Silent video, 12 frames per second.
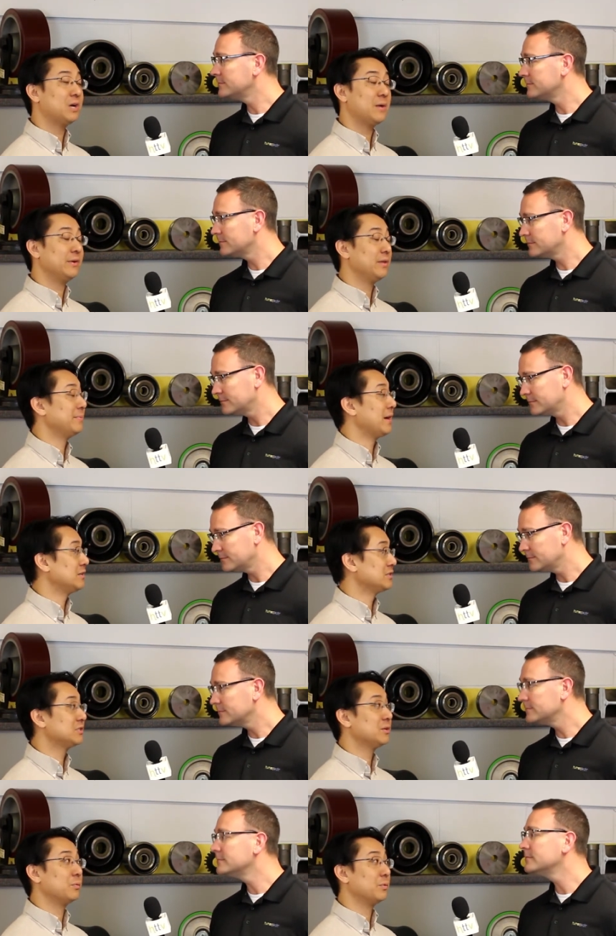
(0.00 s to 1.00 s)
Speaker 1: primarily by
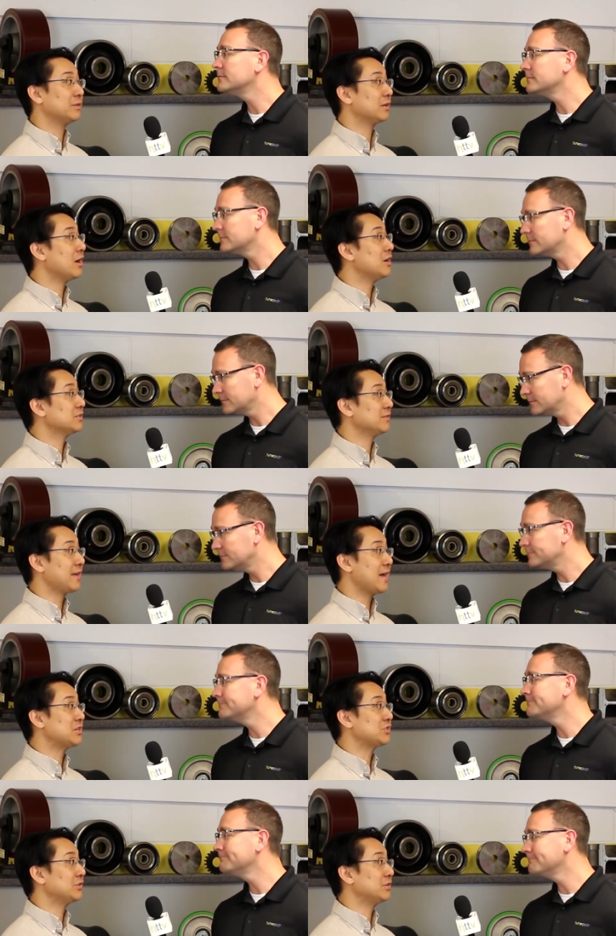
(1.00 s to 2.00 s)
just the, what the cost of the
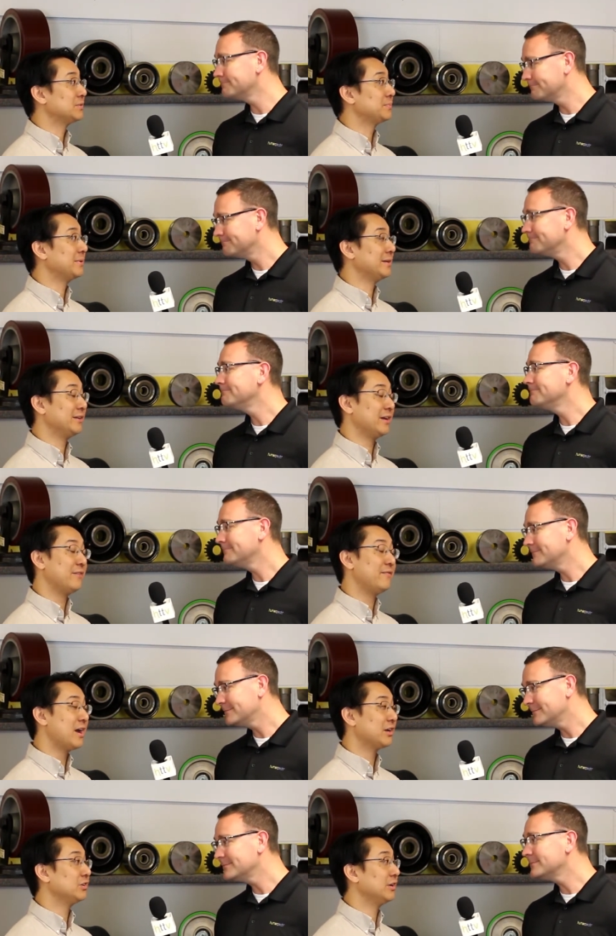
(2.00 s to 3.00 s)
caster is, but you got to
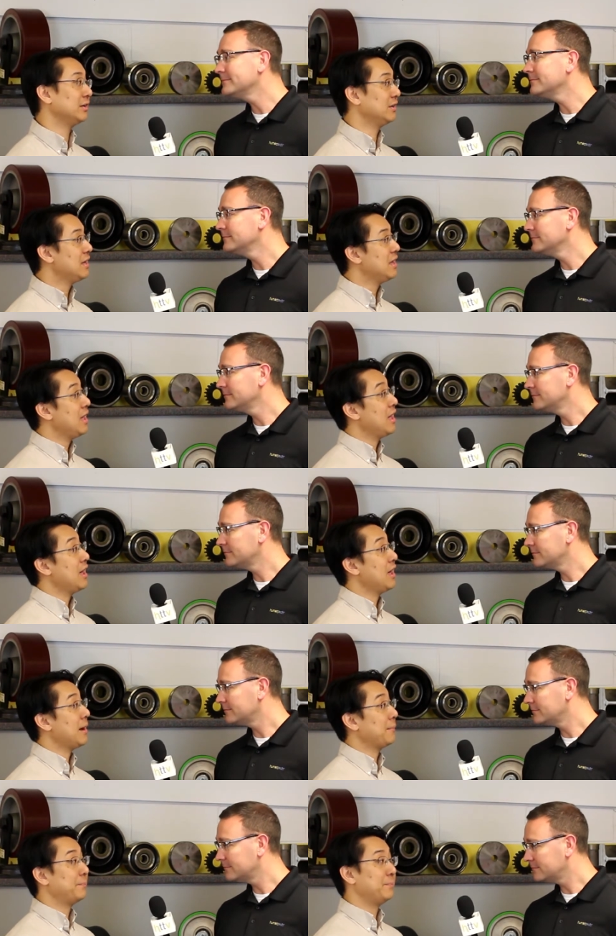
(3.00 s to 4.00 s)
factor in
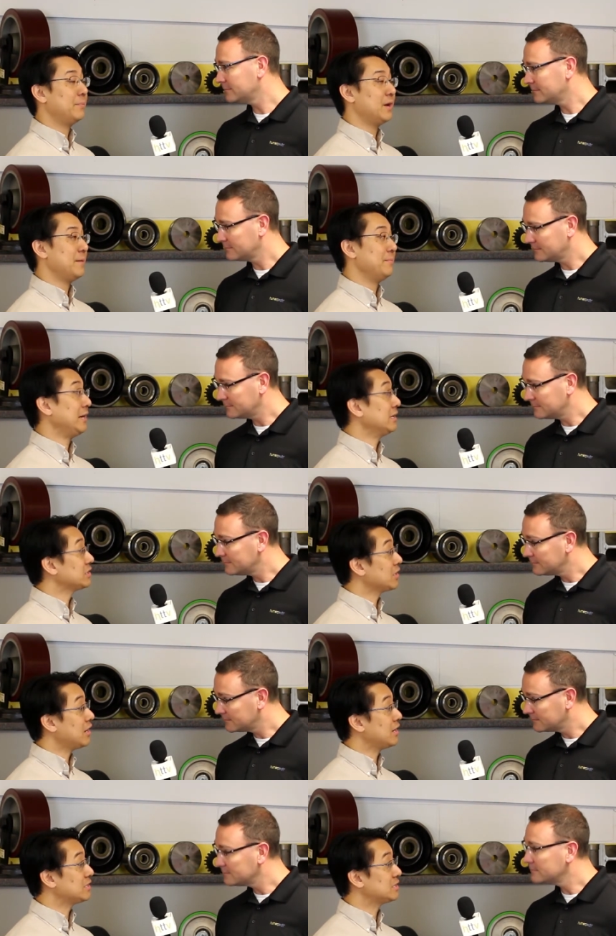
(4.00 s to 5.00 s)
uh, uh, maintenance
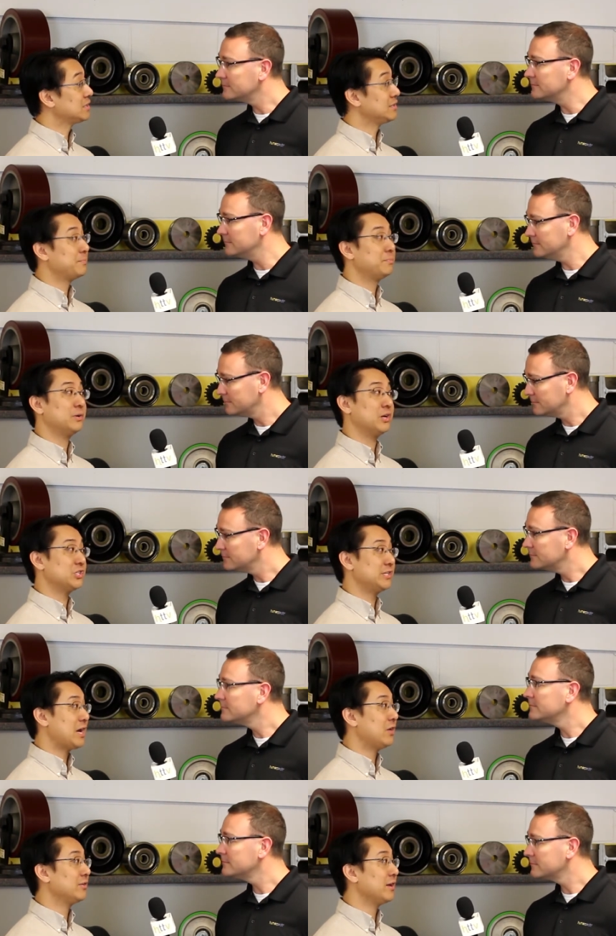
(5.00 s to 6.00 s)
costs, mm-hmm. production
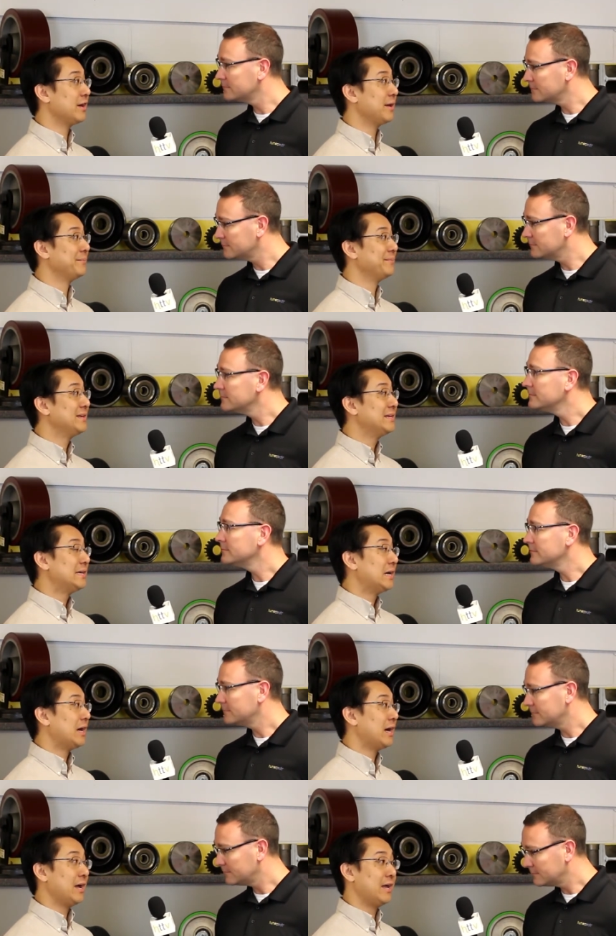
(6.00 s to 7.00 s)
downtime,
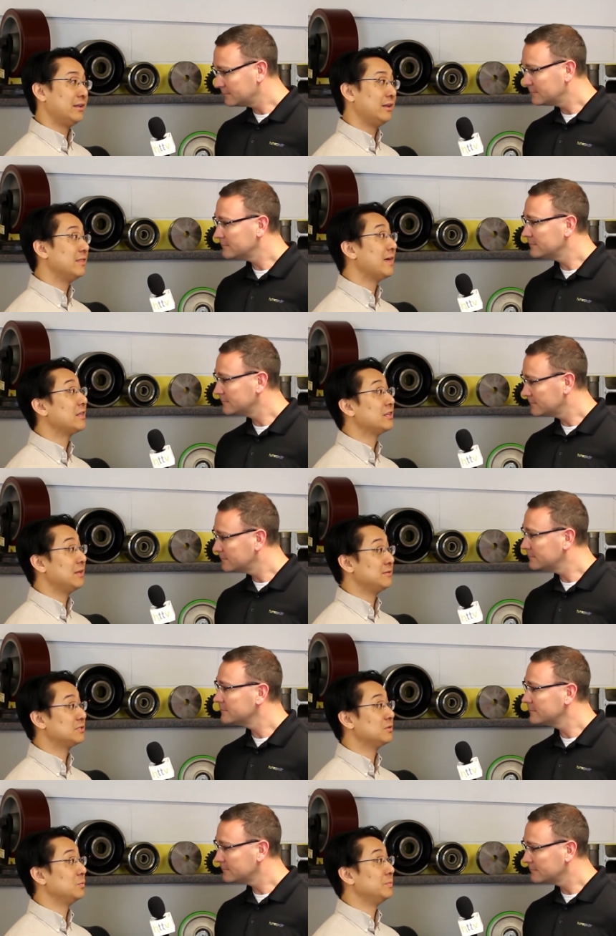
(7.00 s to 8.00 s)
uh, and, and, that
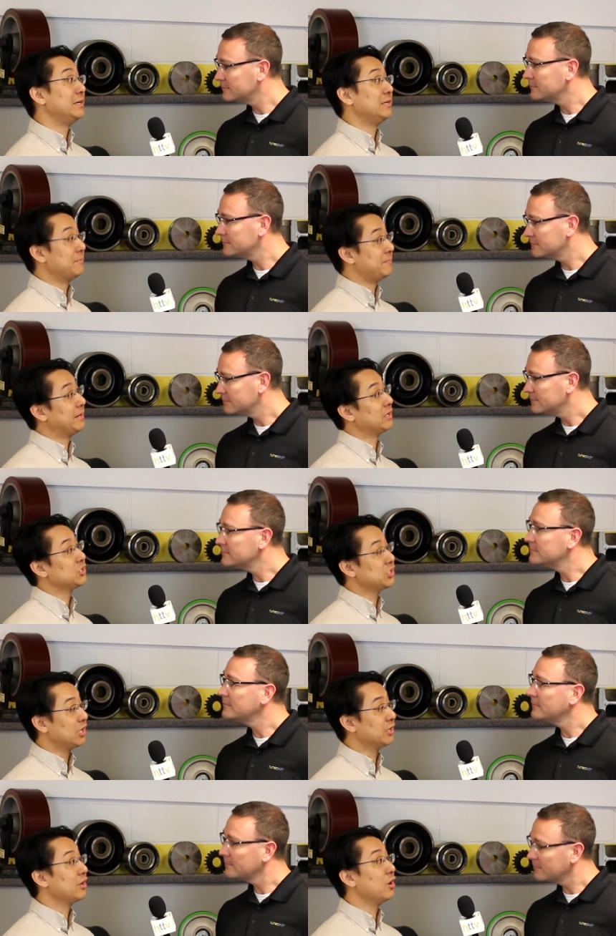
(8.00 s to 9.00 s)
tends to be the bigger
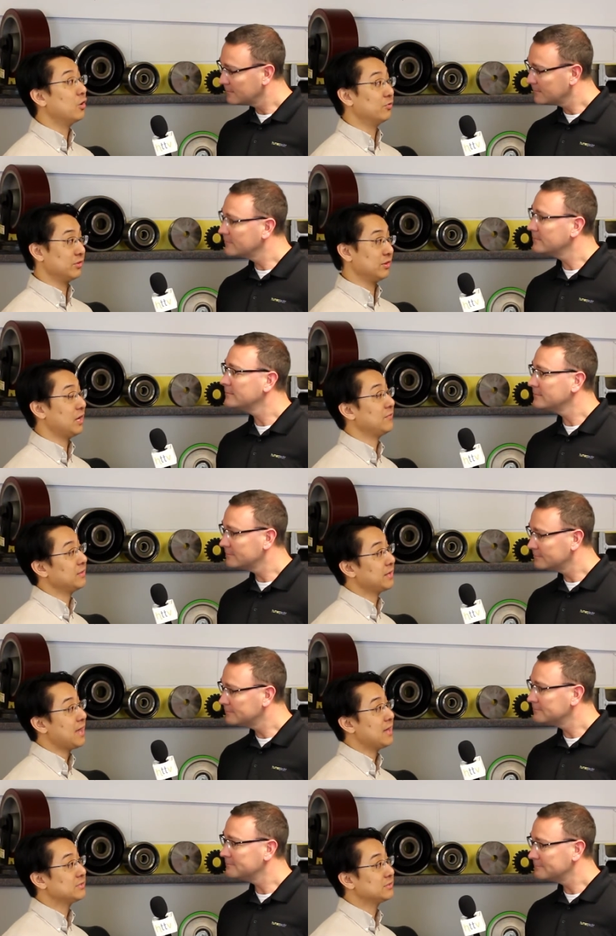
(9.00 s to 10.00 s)
chunk over the life of the
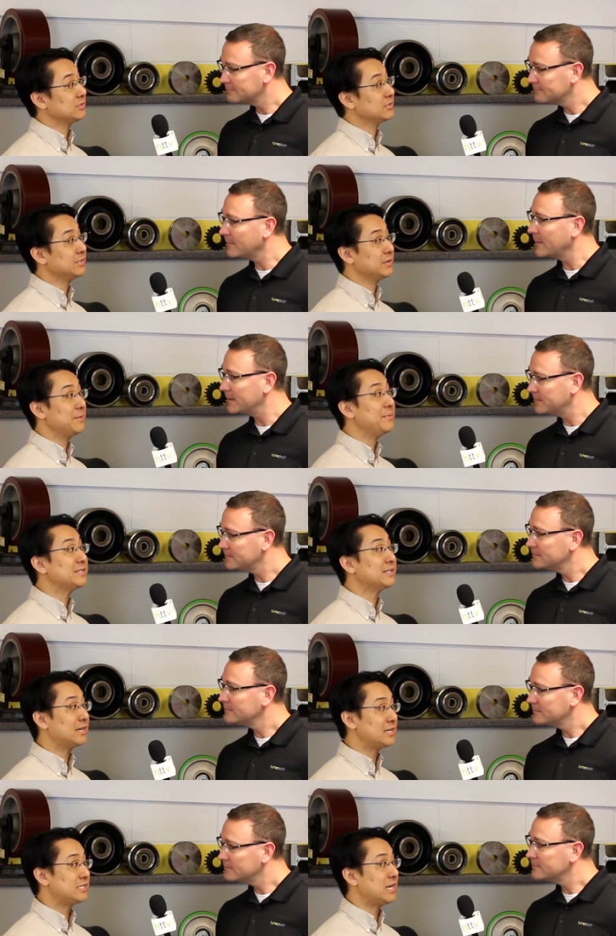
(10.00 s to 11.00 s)
caster. So it makes a
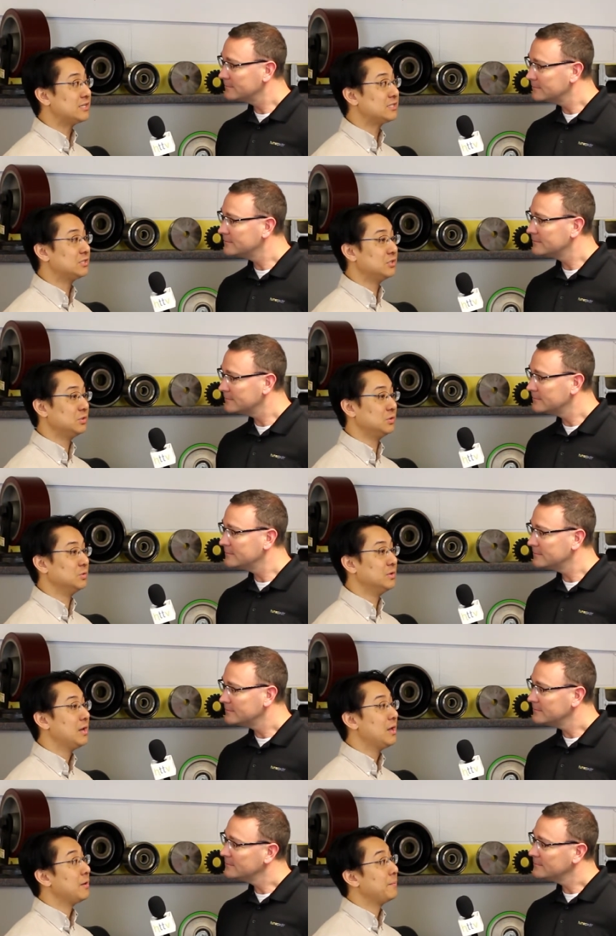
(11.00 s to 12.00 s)
lot of sense to
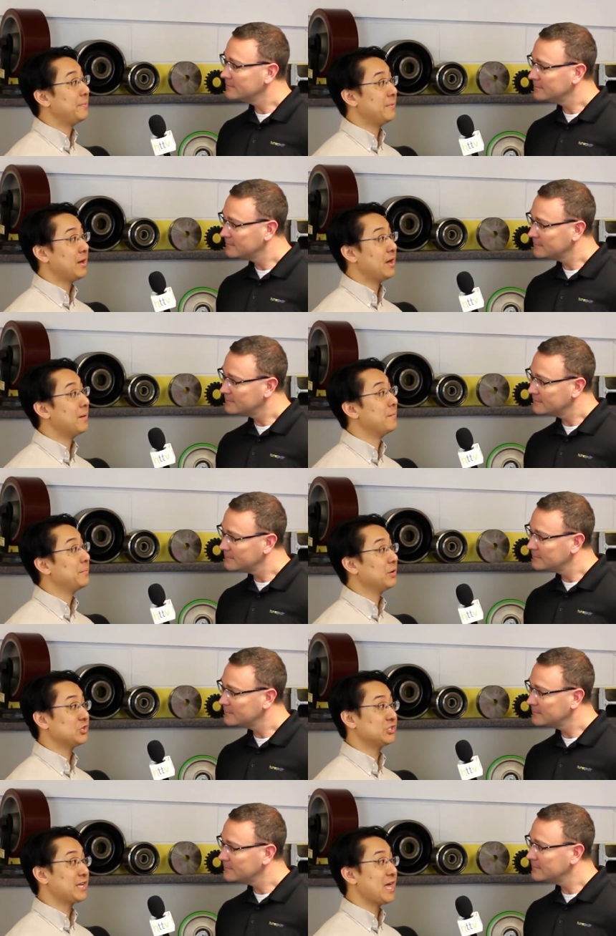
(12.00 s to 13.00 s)
uh,
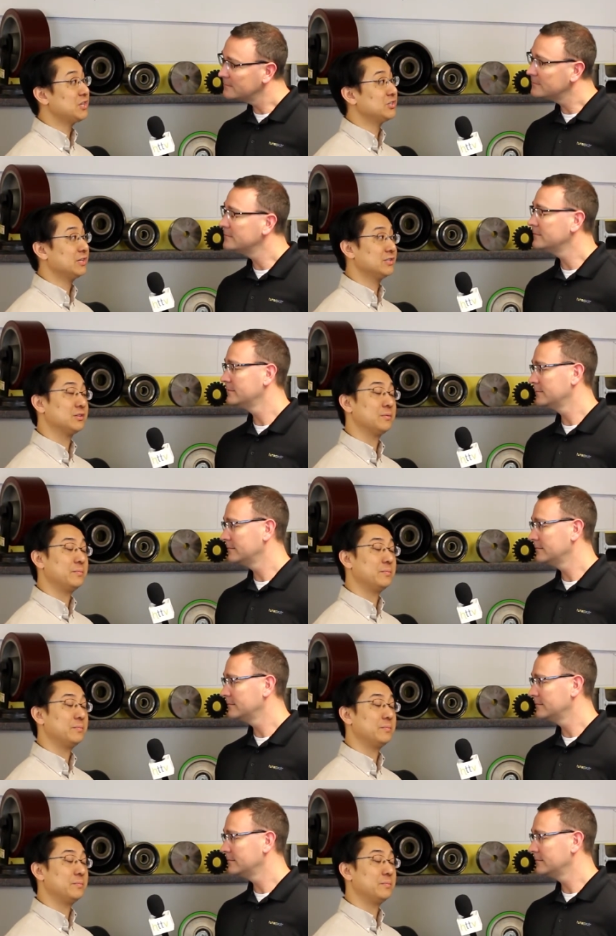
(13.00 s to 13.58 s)
purchase a caster that's